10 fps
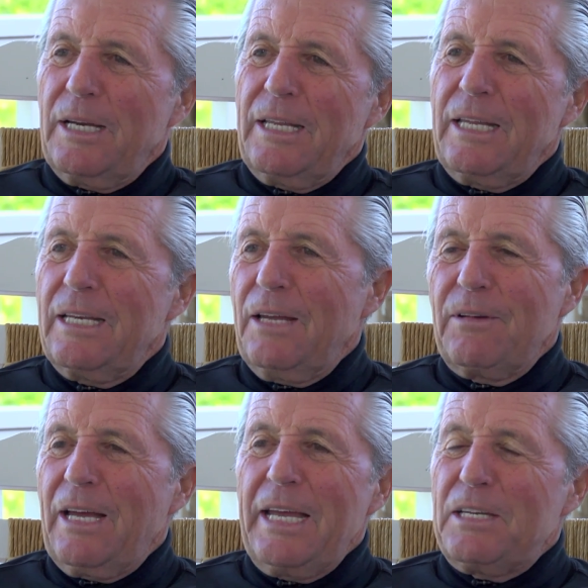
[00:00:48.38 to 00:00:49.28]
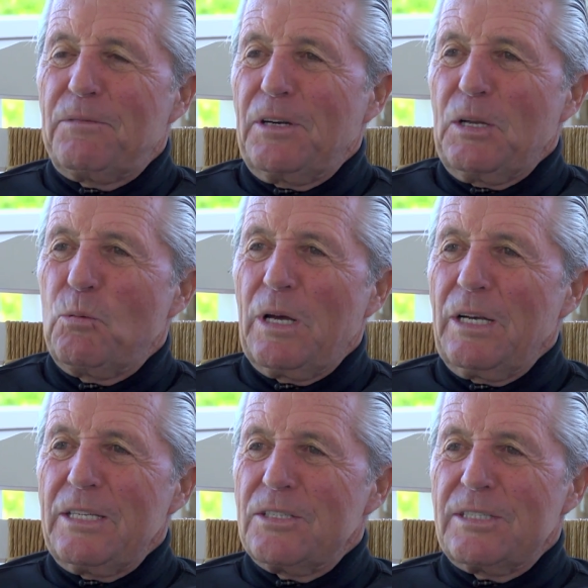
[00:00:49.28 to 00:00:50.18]
and he never ate very well.
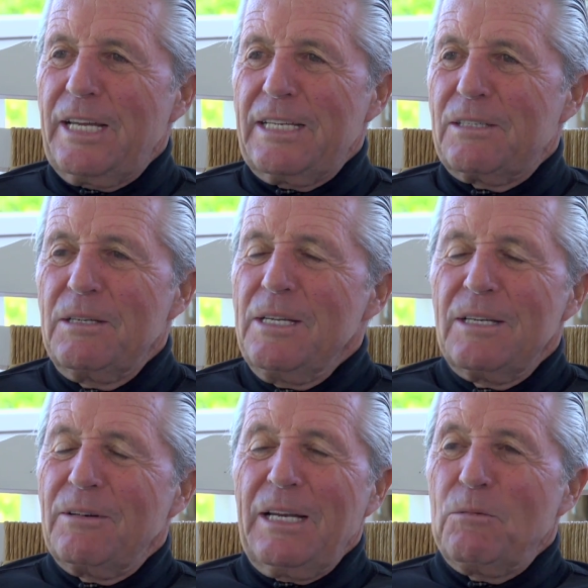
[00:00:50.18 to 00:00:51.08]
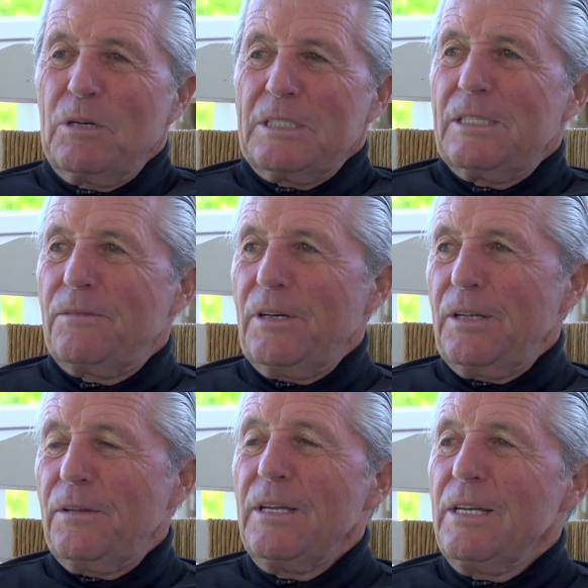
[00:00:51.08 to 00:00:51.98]
He just ate, really wasn't
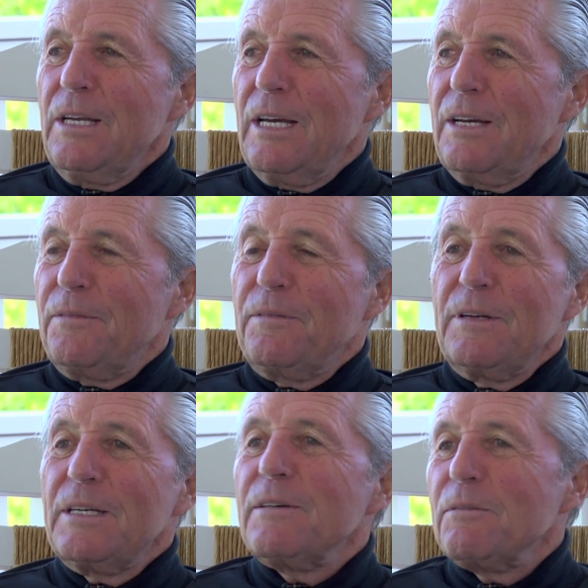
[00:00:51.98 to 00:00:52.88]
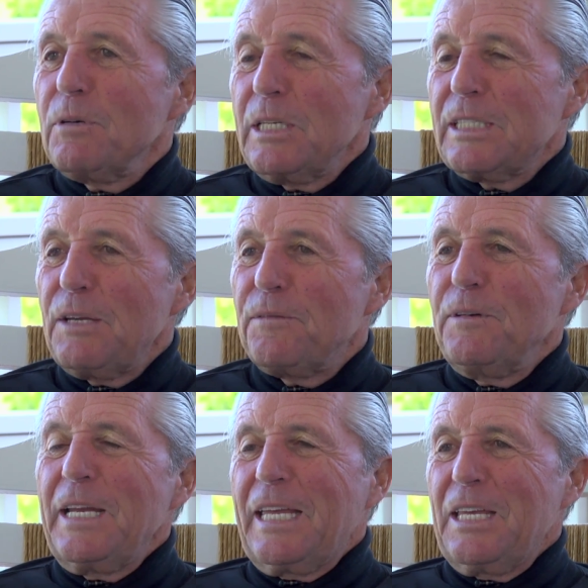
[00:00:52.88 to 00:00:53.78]
very, uh, we say,
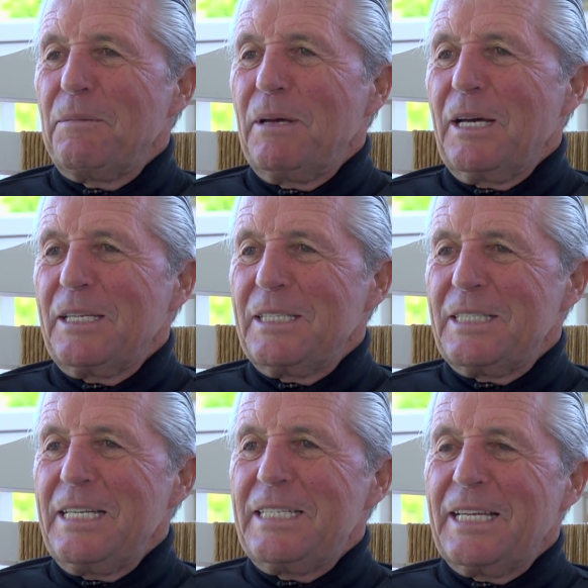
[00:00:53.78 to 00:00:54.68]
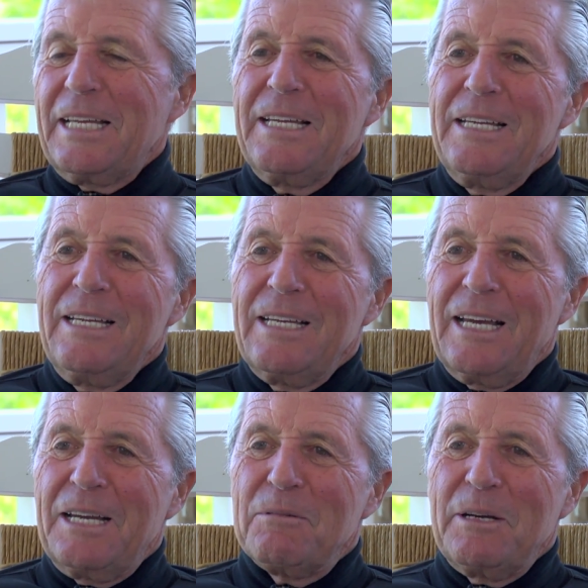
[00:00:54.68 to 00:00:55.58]
finicky about his eating.
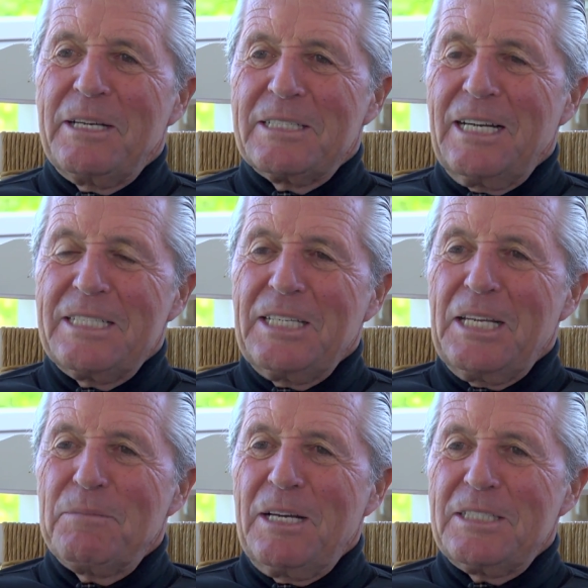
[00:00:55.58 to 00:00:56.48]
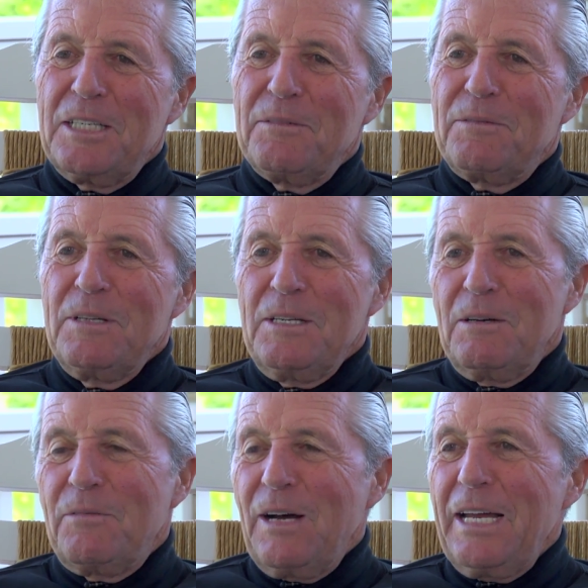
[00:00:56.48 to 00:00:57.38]
And whereas I said to him, I said, if,
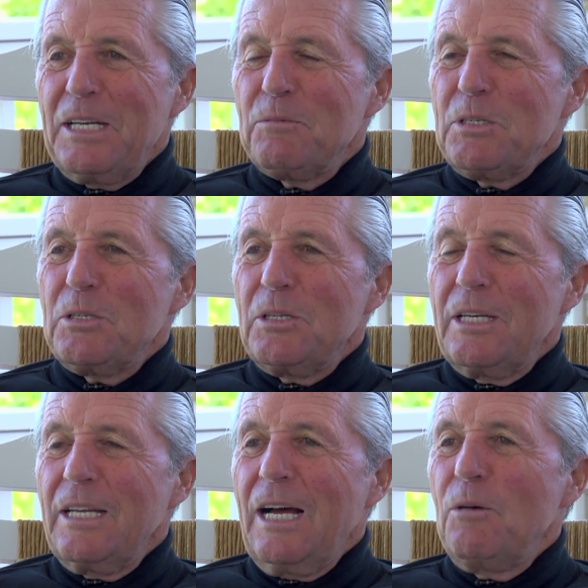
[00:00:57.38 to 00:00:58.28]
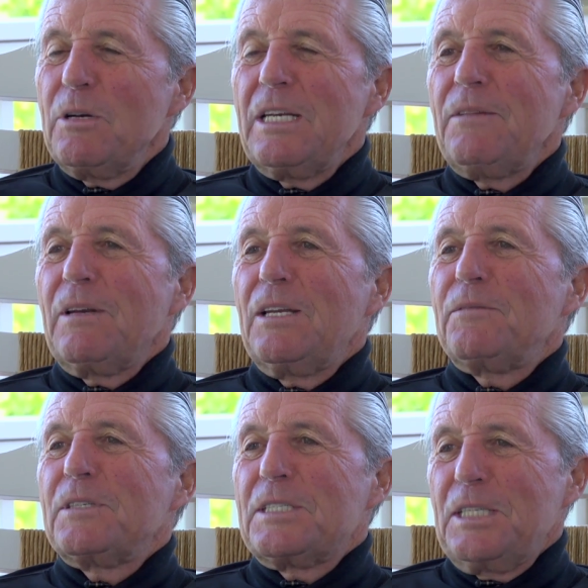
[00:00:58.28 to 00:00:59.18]
if I did what you did, I wouldn't even
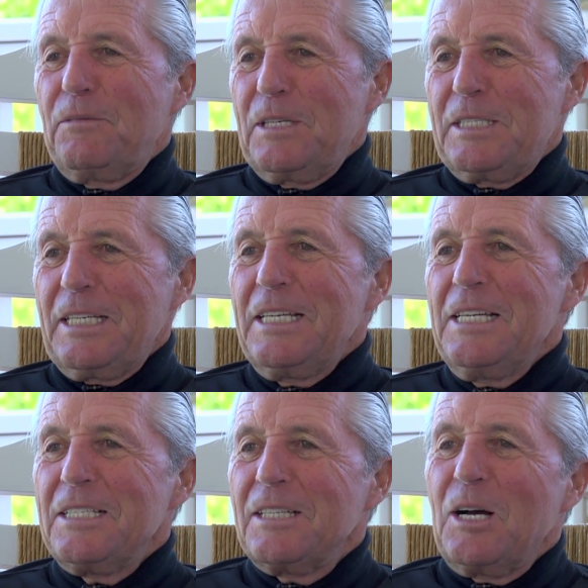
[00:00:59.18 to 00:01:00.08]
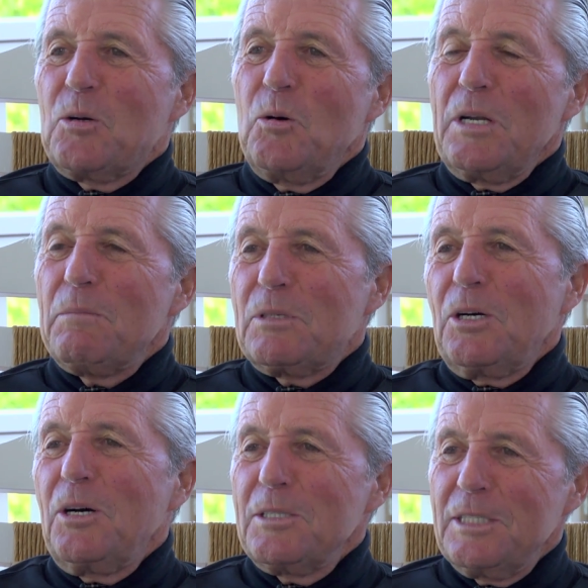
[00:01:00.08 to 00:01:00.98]
live to 70. So I called him
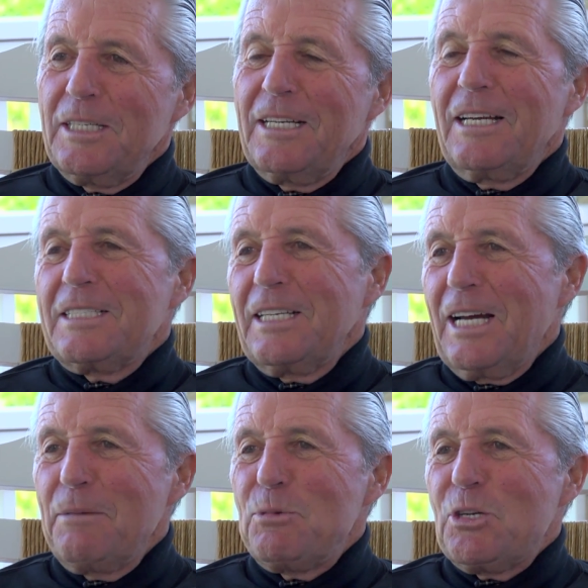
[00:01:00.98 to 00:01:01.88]
Tarzan and I said, I'm